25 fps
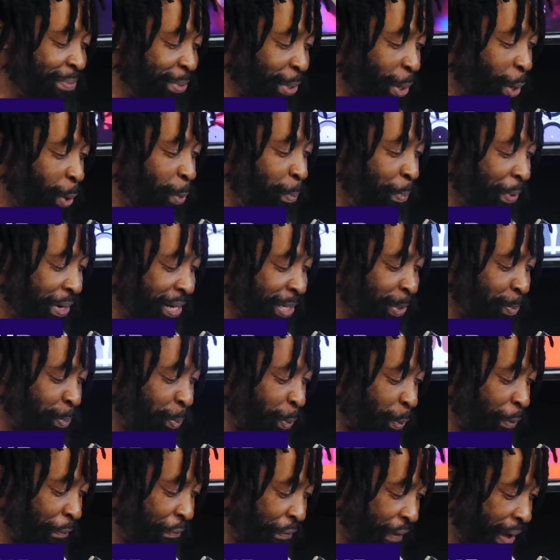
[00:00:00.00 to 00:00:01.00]
have to open his
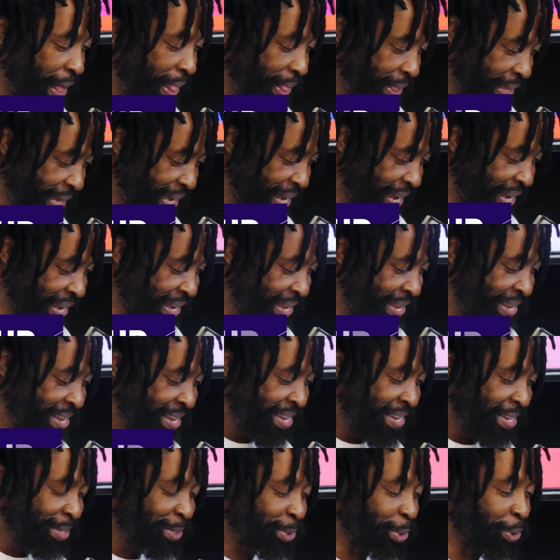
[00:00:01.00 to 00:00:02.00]
profile here
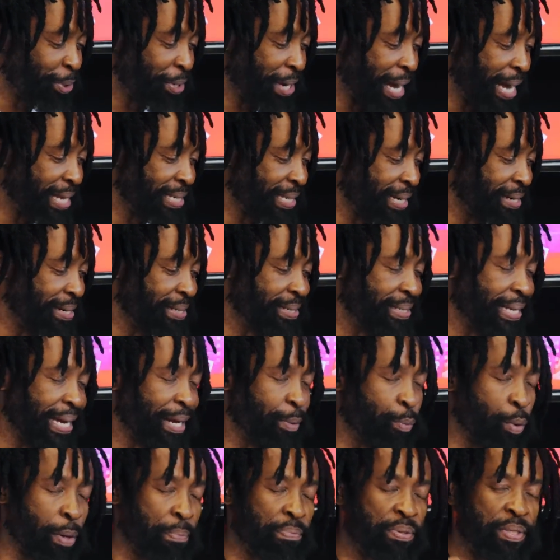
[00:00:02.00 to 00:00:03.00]
so you guys
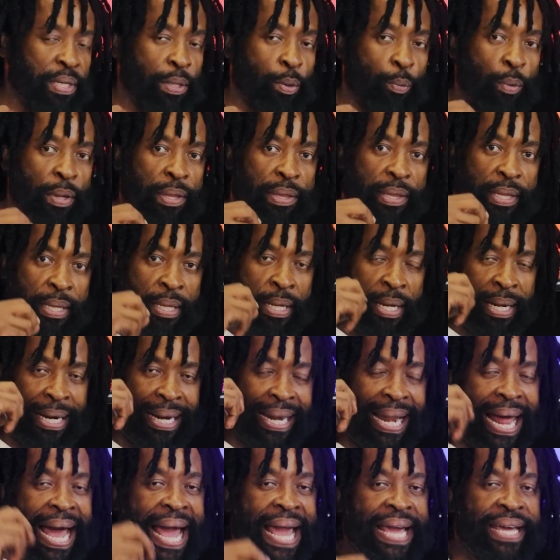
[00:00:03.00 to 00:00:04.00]
understand who I'm sitting with.
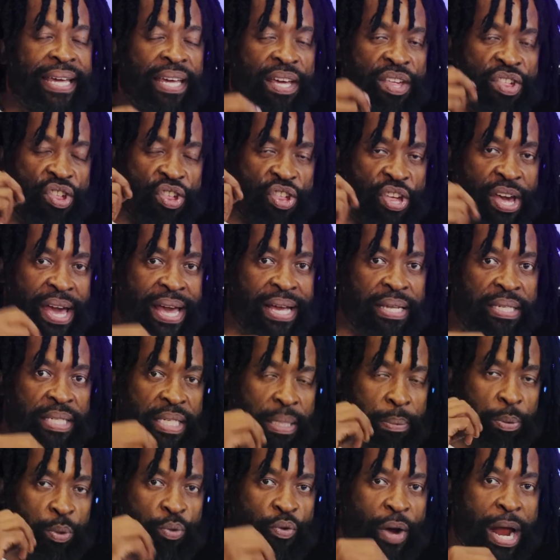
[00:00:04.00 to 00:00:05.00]
Like, share,
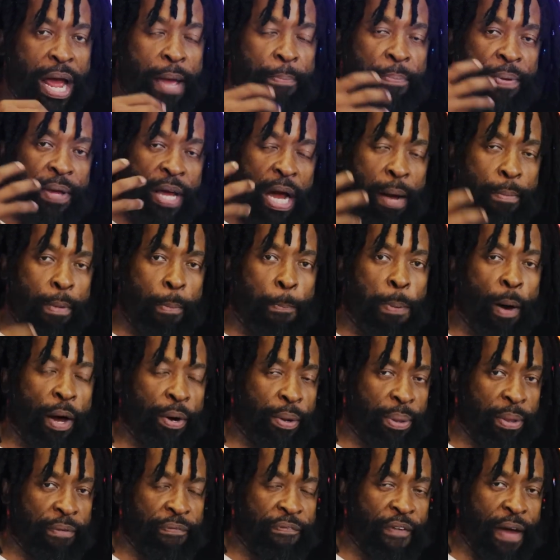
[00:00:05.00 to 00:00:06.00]
subscribe, become a
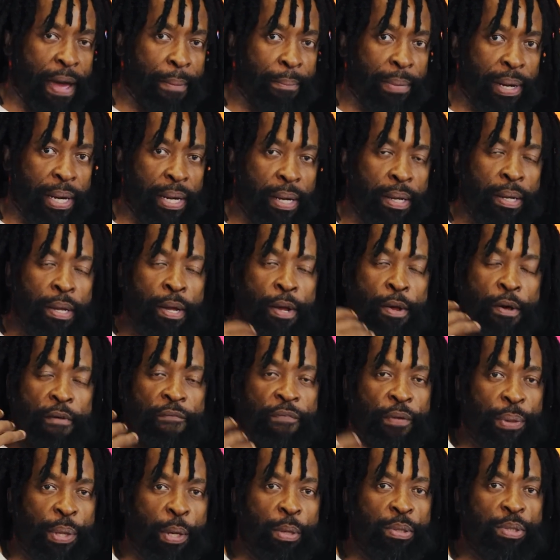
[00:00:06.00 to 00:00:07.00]
part of the family.
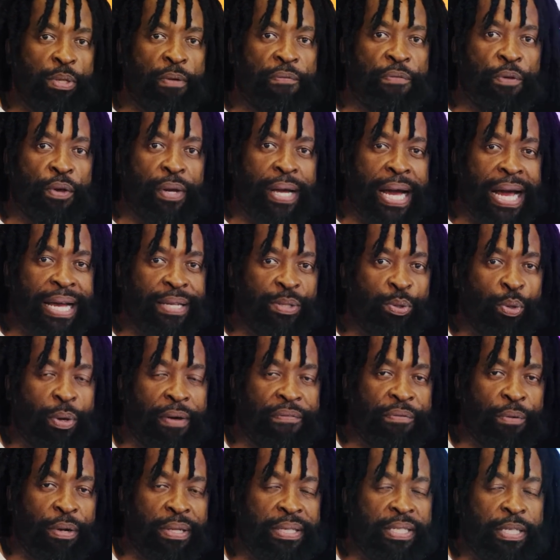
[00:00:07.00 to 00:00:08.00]
For those of you guys who
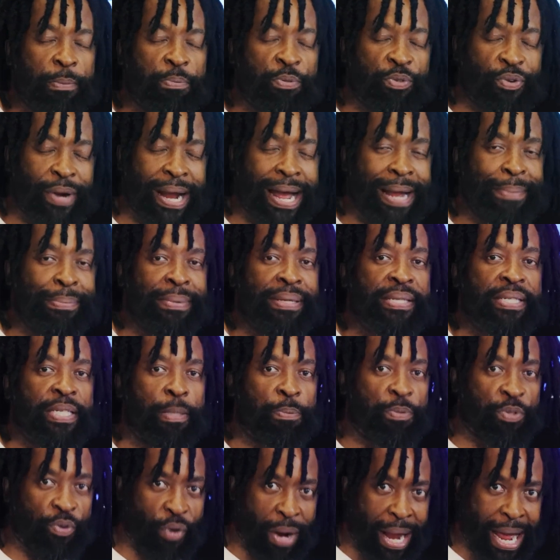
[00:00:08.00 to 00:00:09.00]
have not subscribed,
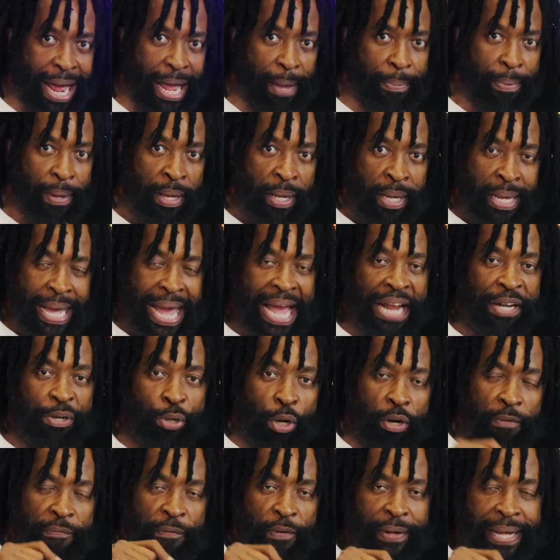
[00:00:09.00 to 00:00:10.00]
subscribe. And
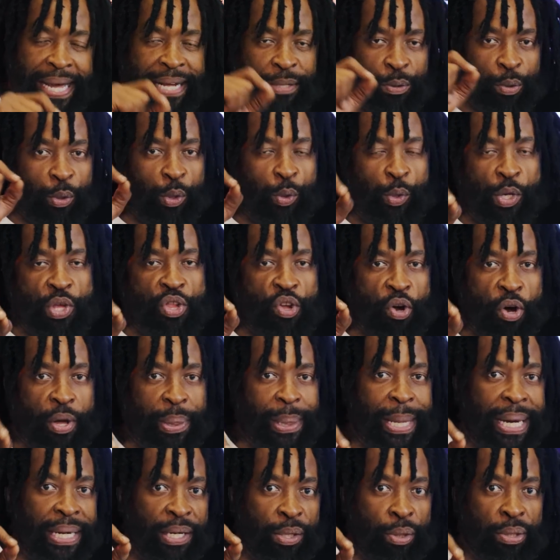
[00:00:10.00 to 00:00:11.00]
don't forget to switch
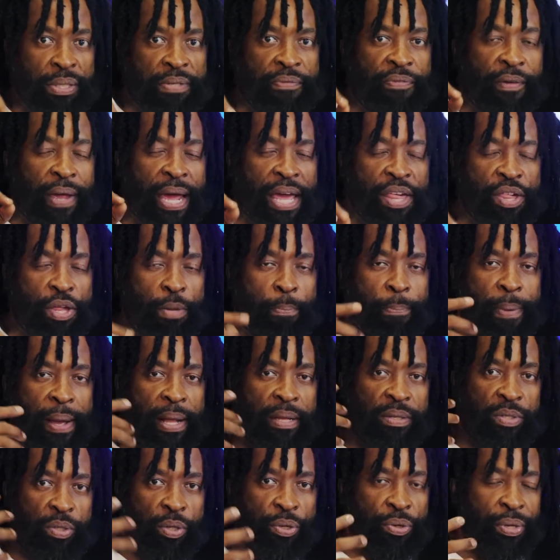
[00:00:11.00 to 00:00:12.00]
on that notification
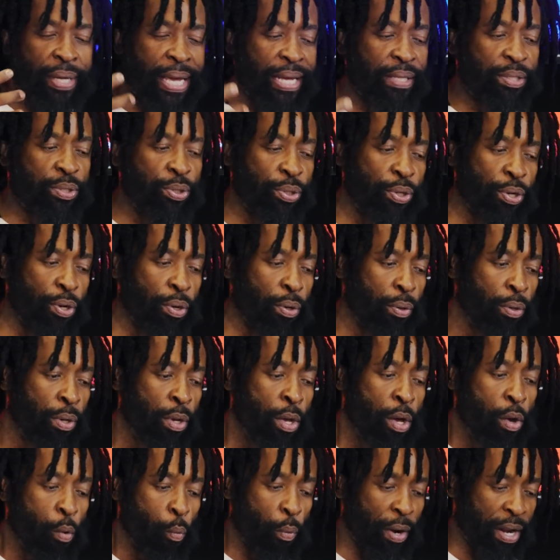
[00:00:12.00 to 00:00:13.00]
bell so you get to know
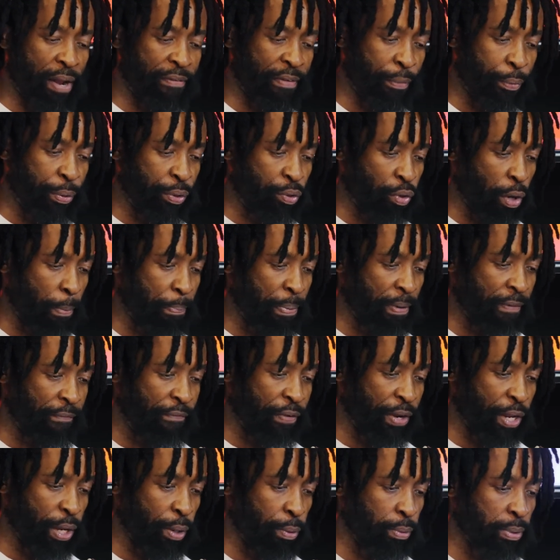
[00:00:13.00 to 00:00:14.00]
whenever we're dropping
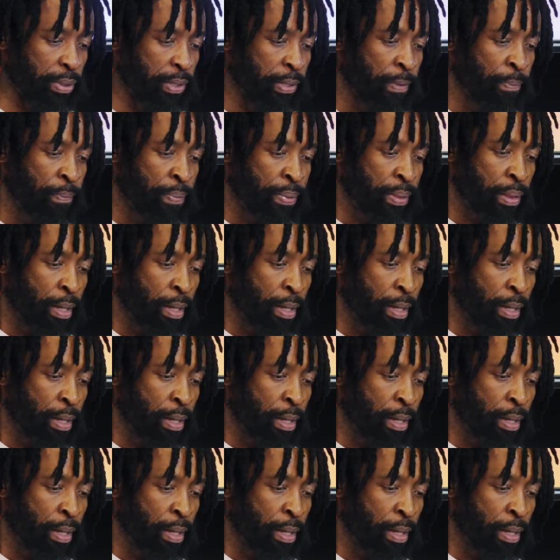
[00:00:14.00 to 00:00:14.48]
videos.